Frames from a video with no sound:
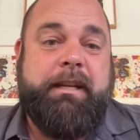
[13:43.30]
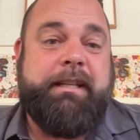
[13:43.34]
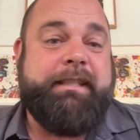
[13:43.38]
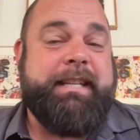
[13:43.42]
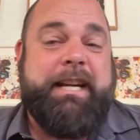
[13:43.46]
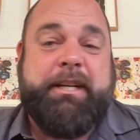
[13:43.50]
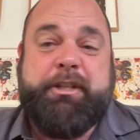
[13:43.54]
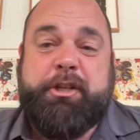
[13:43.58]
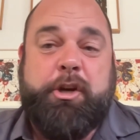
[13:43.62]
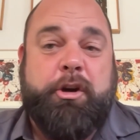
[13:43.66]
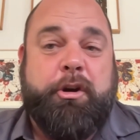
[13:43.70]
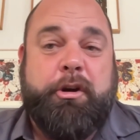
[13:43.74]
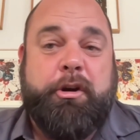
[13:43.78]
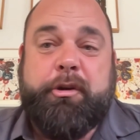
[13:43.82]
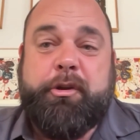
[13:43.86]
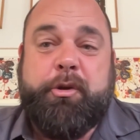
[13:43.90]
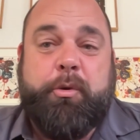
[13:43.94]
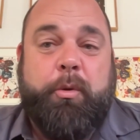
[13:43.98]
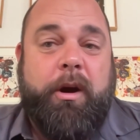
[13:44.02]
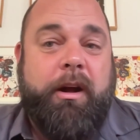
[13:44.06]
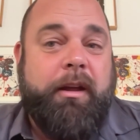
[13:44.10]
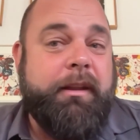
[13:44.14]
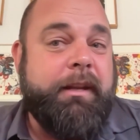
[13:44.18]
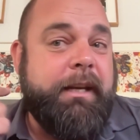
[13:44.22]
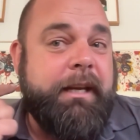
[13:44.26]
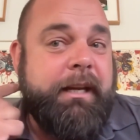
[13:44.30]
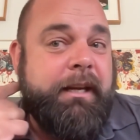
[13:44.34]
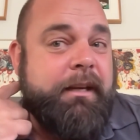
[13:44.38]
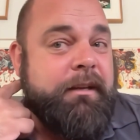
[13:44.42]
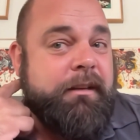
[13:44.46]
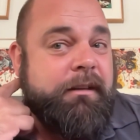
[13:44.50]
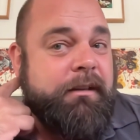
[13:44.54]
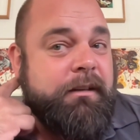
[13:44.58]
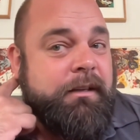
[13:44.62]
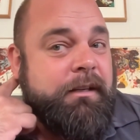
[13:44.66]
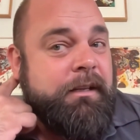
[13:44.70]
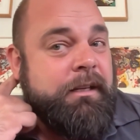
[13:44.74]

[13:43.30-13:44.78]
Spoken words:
It's actually hurt quality.